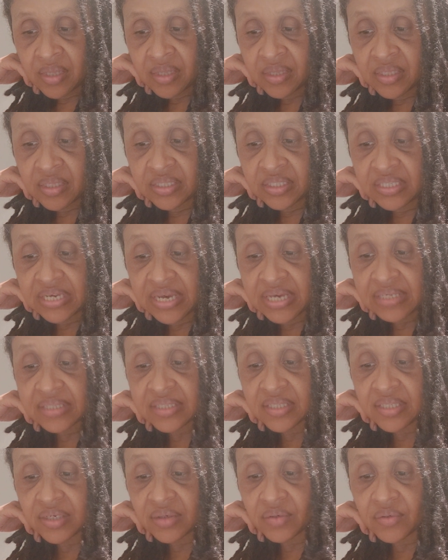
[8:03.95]
The
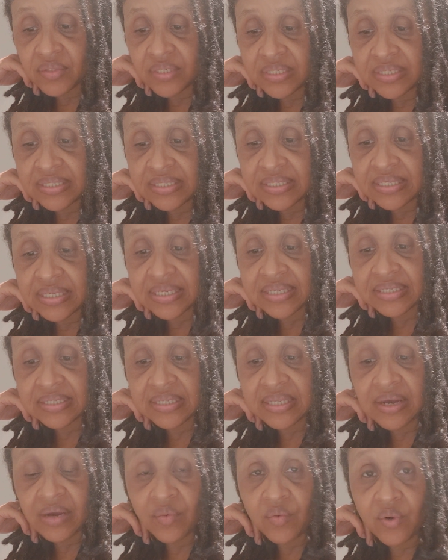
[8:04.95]
text literally says,
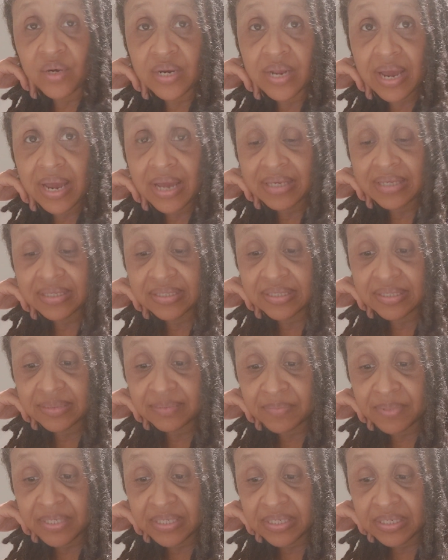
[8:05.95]
let what I
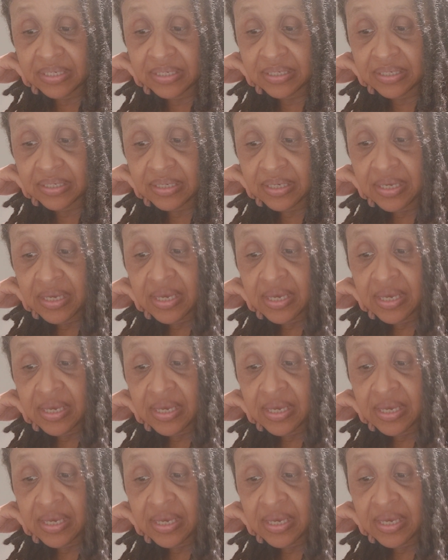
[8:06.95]
speak